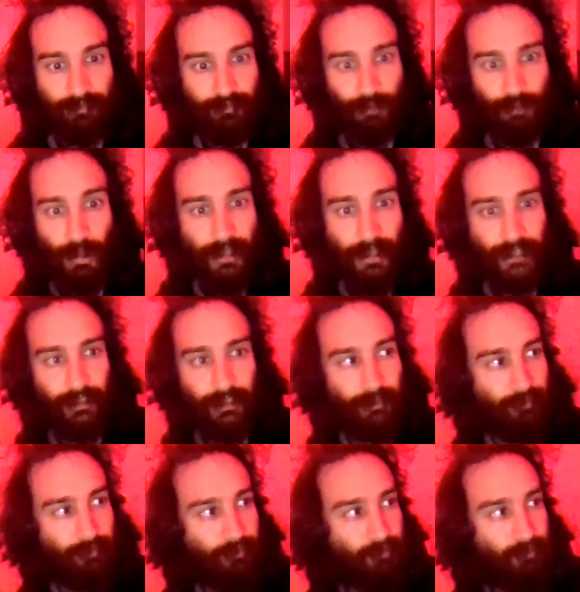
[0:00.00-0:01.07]
White,
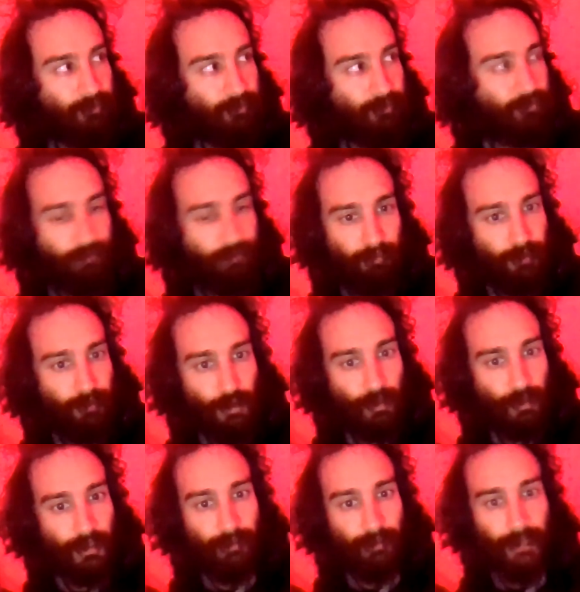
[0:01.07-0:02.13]

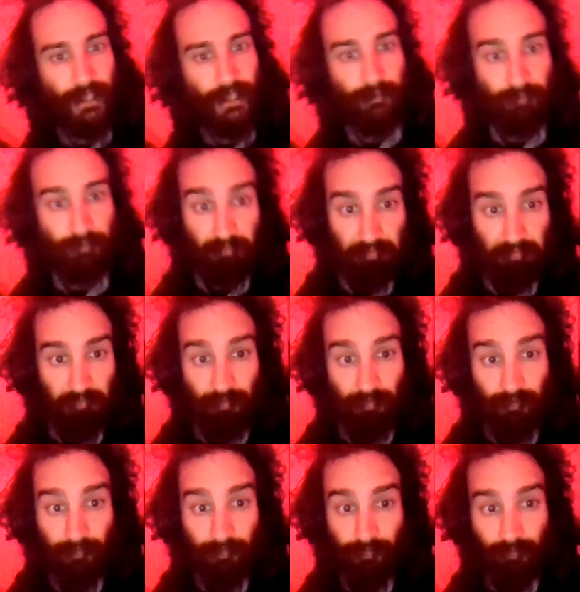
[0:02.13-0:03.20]
taller than me,
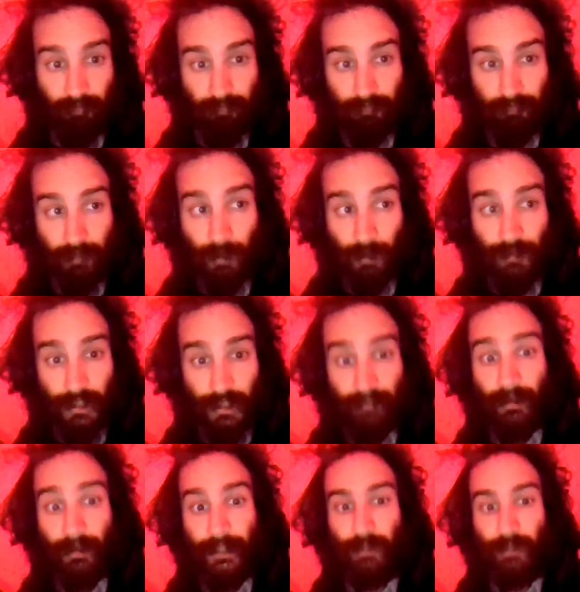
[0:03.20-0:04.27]
obviously
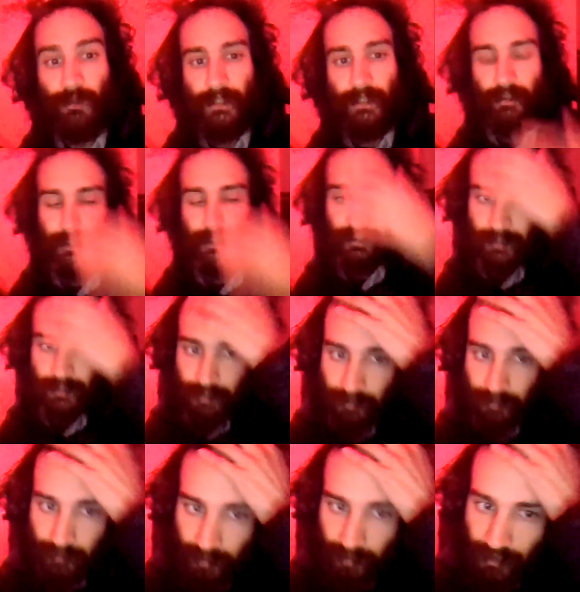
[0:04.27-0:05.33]
very cool and
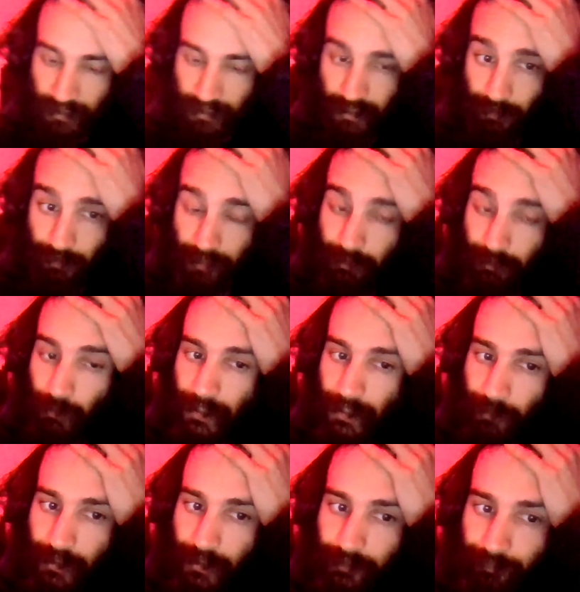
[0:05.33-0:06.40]
kind-hearted. He was going to give me 20
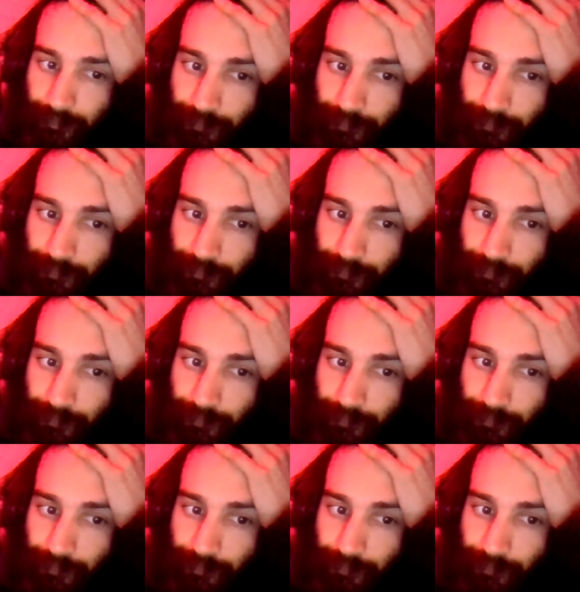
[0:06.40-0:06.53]
quid.